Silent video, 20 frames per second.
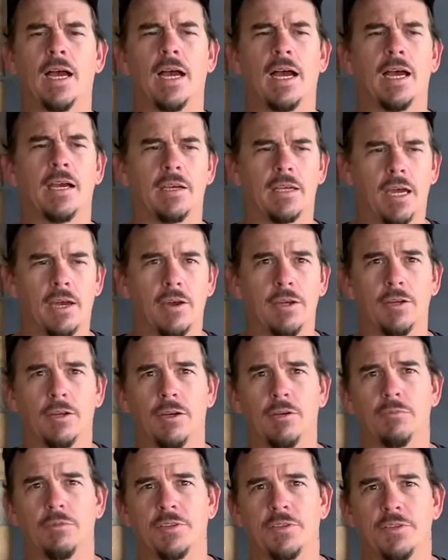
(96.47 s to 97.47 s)
going
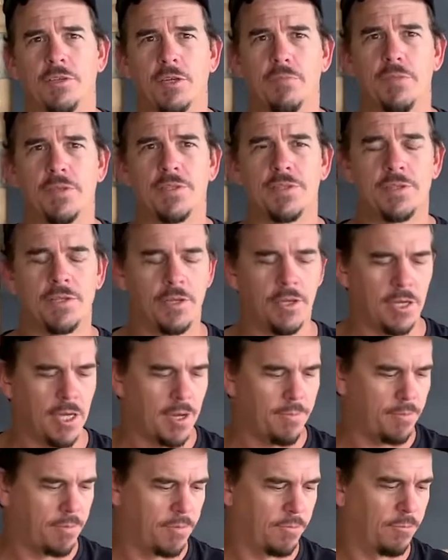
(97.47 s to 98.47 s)
on with new bits turning
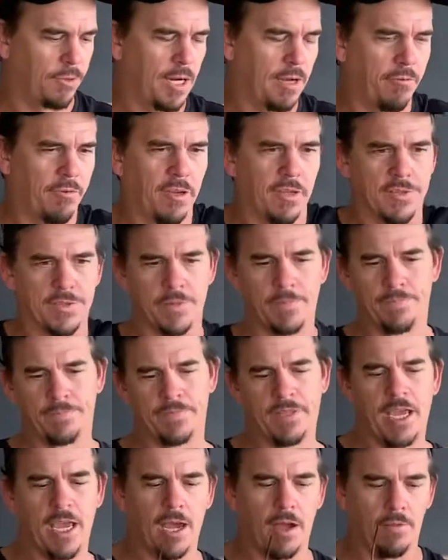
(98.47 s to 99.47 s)
up and whatever else. Now,